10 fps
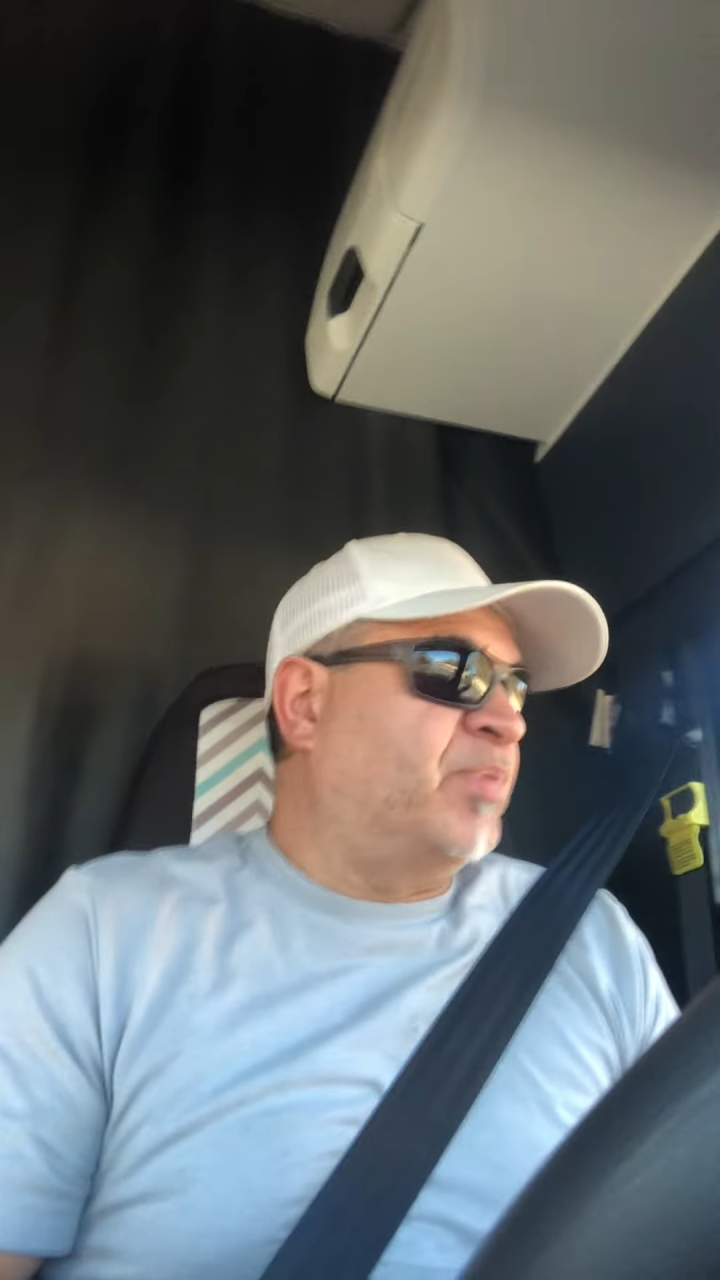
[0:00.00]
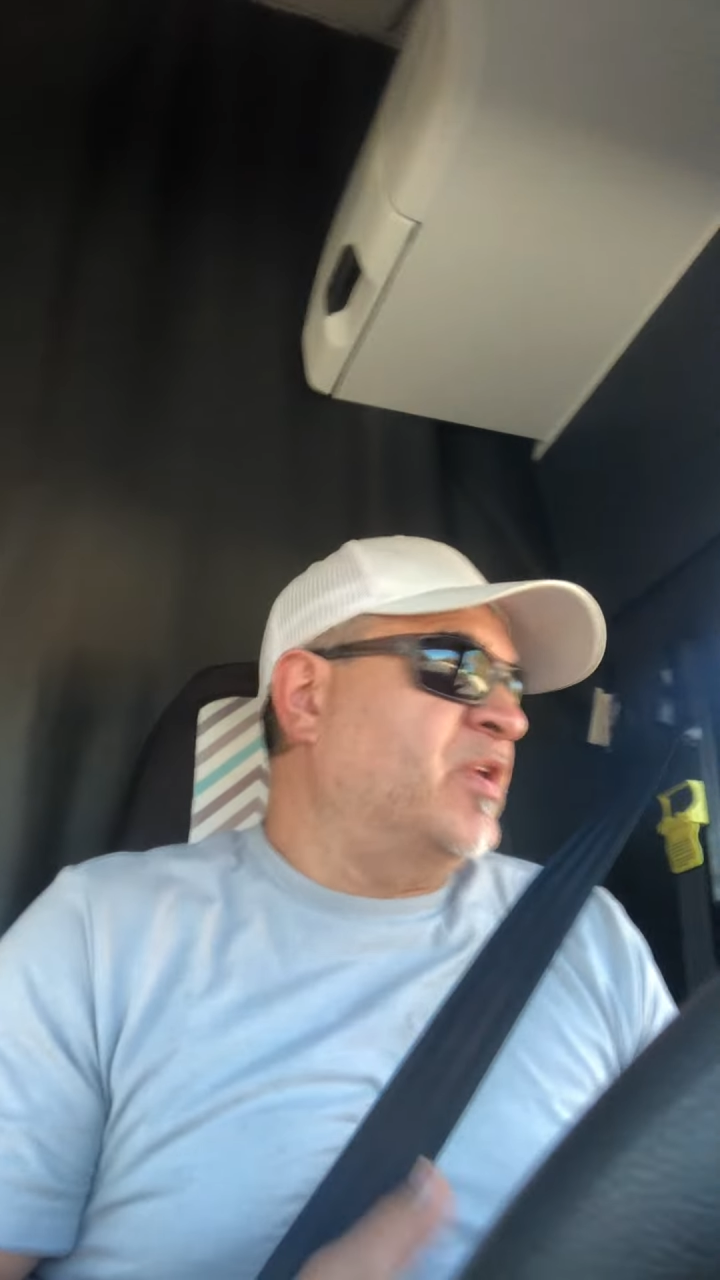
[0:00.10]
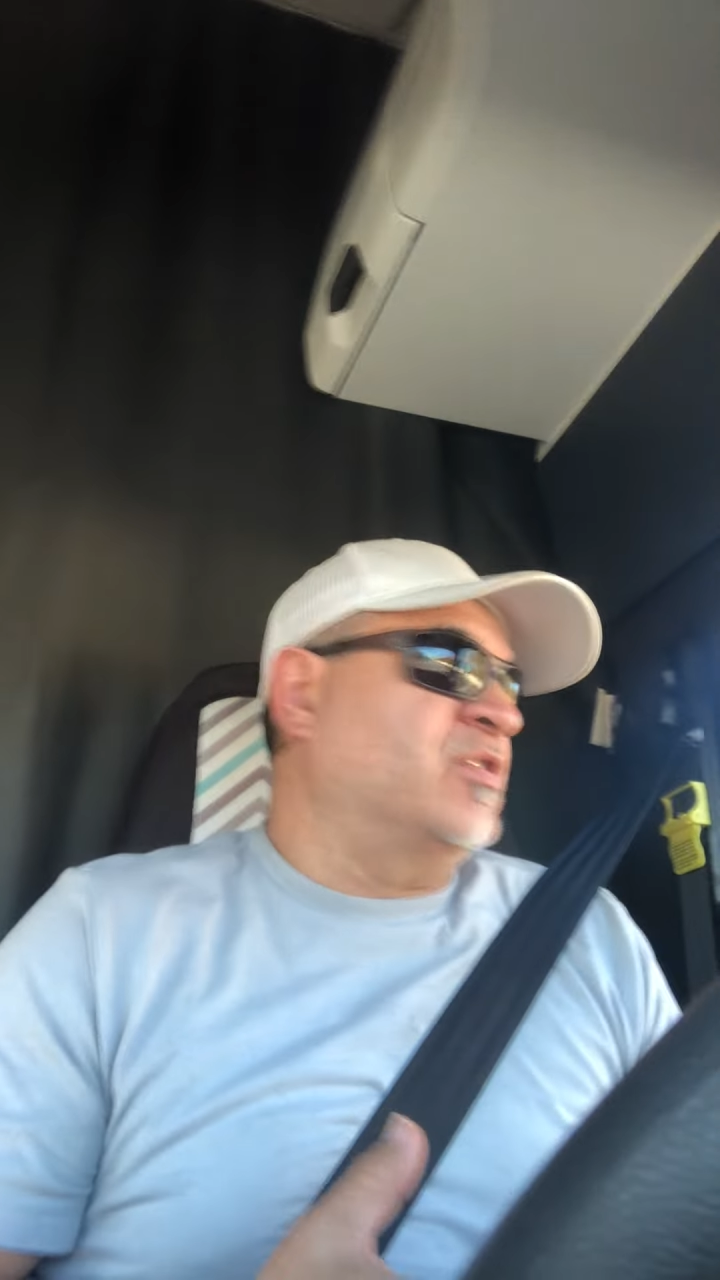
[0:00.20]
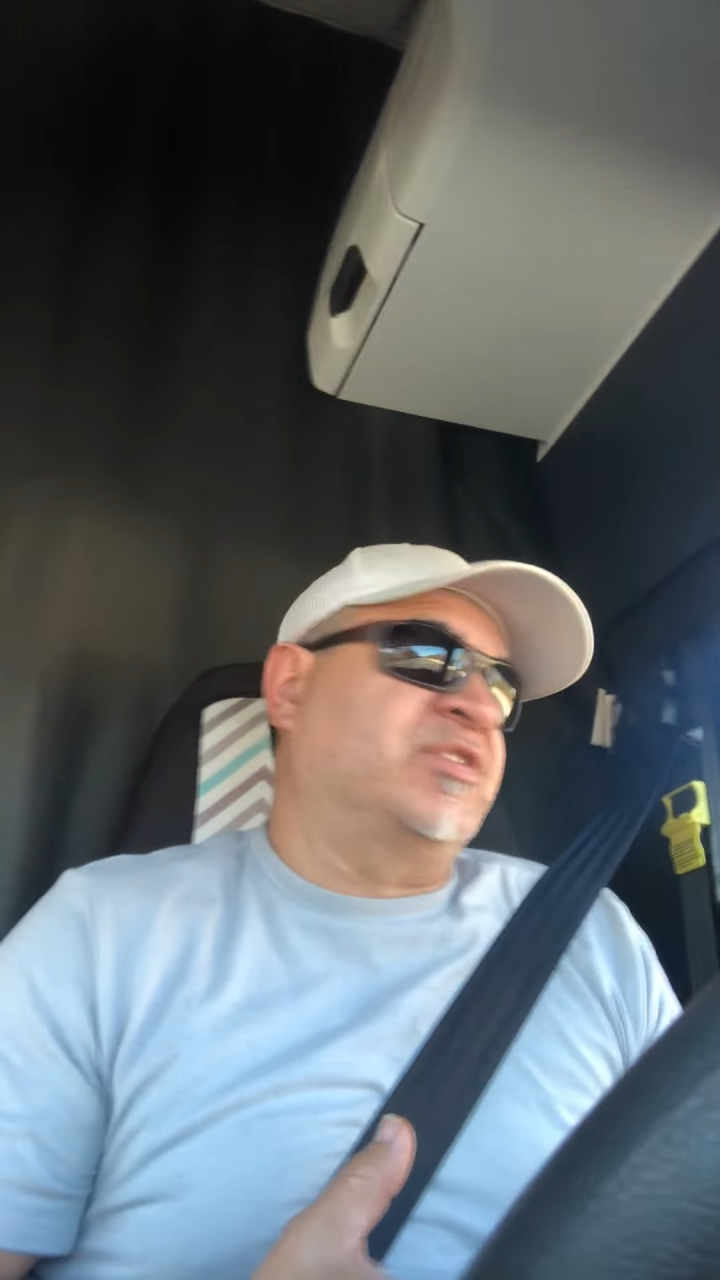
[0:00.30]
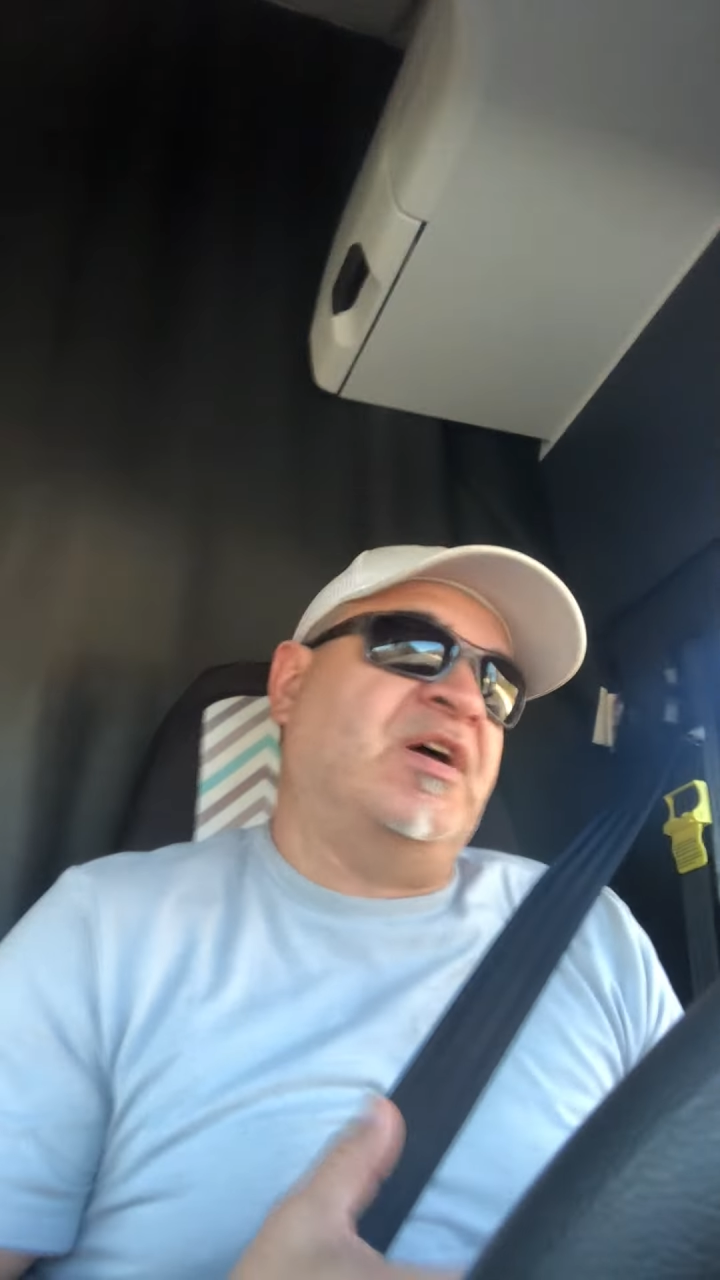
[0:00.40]

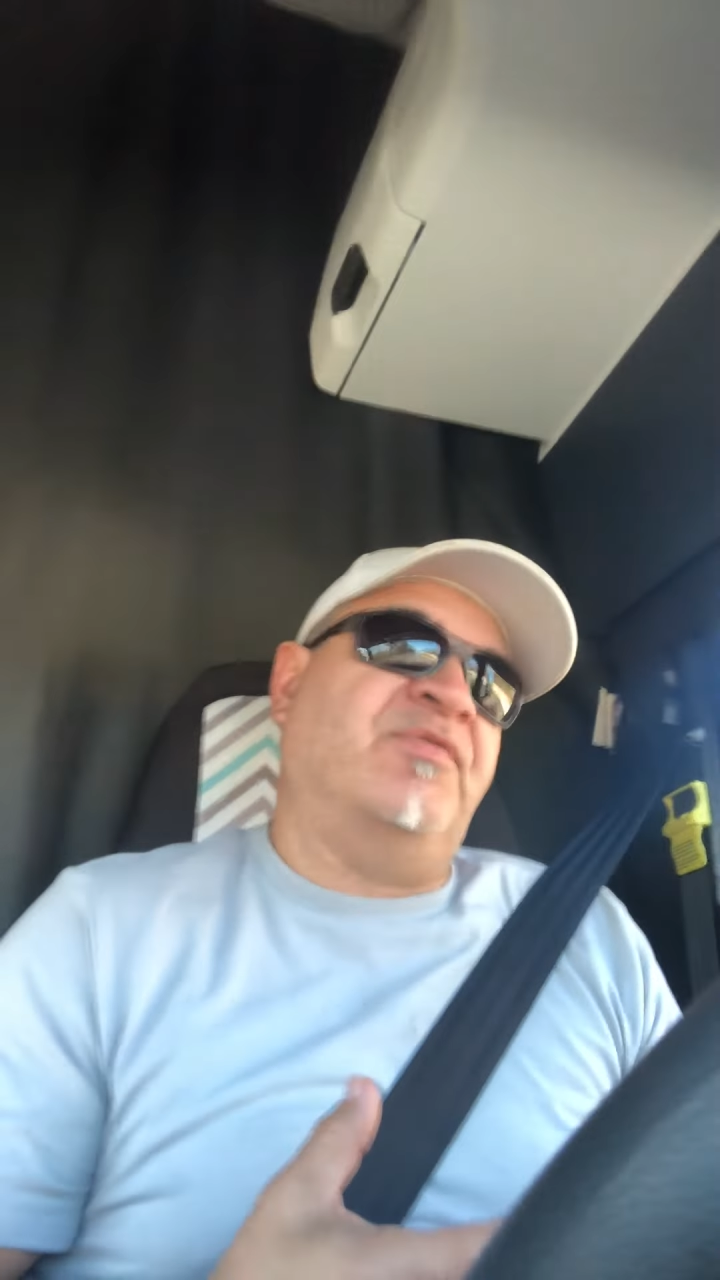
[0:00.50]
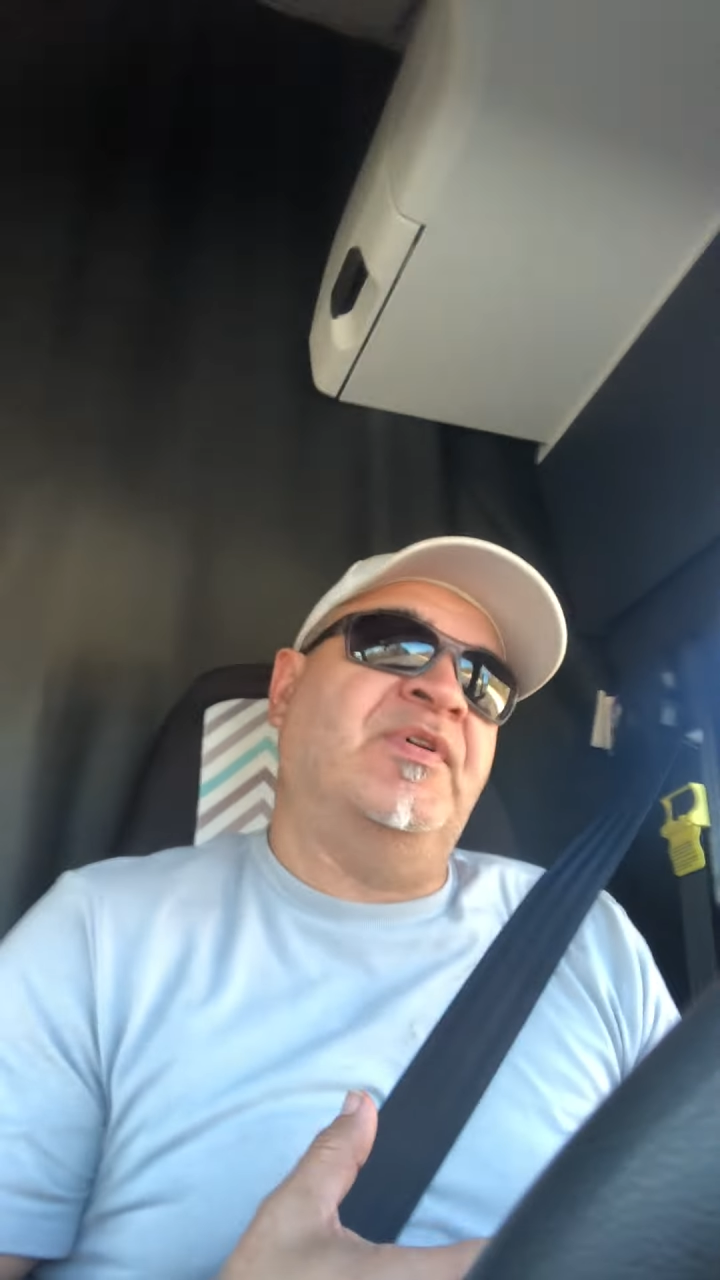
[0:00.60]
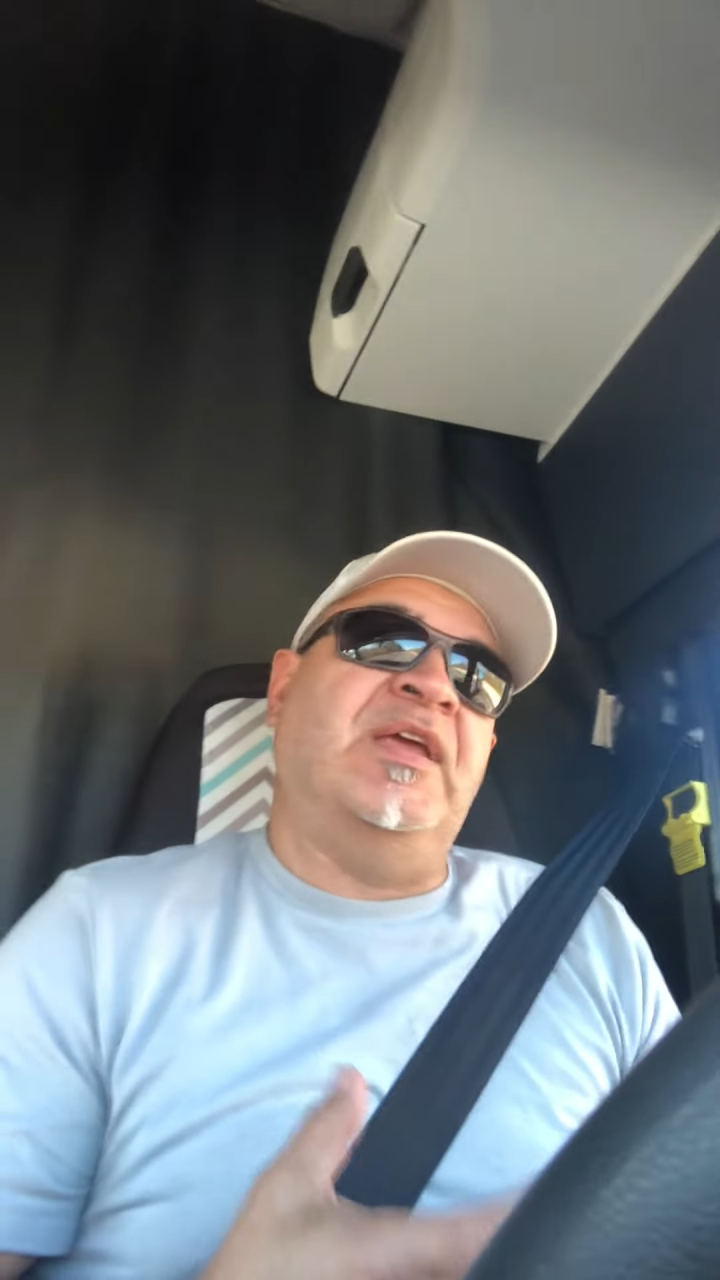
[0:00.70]
putting yourself